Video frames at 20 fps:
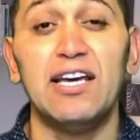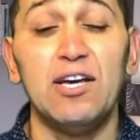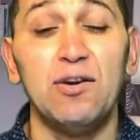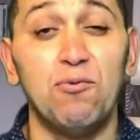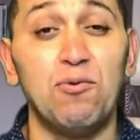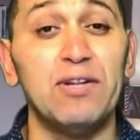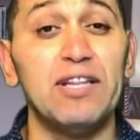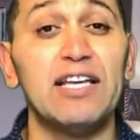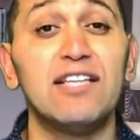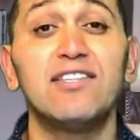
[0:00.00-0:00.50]

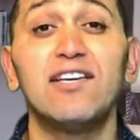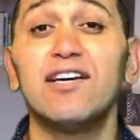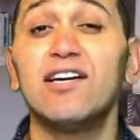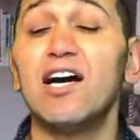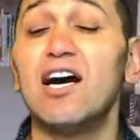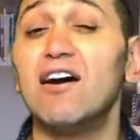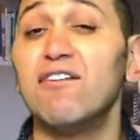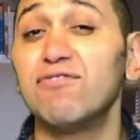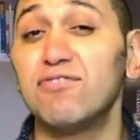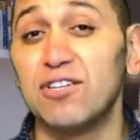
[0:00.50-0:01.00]
When they take
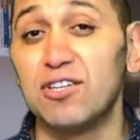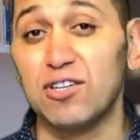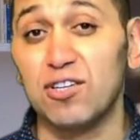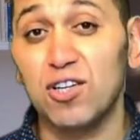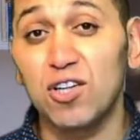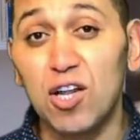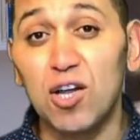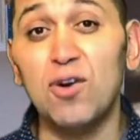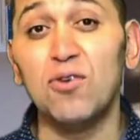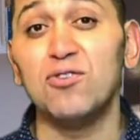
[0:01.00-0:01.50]
off their
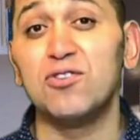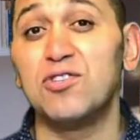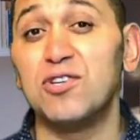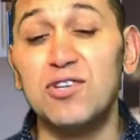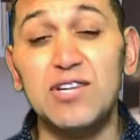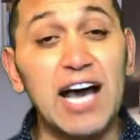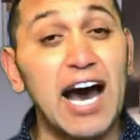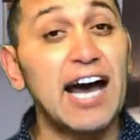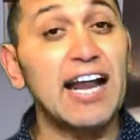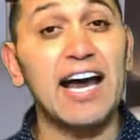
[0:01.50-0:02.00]
clothes, they're
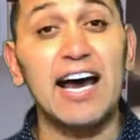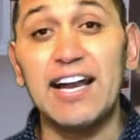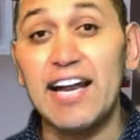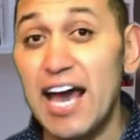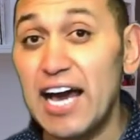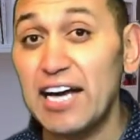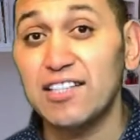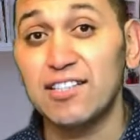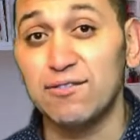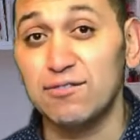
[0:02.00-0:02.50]
not on
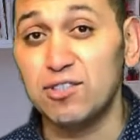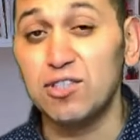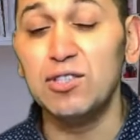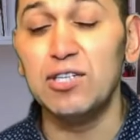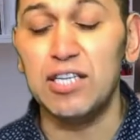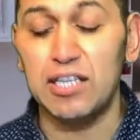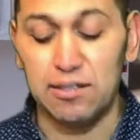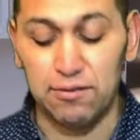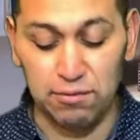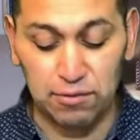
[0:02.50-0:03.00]
active
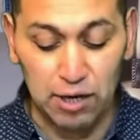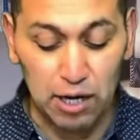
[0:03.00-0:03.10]
duty.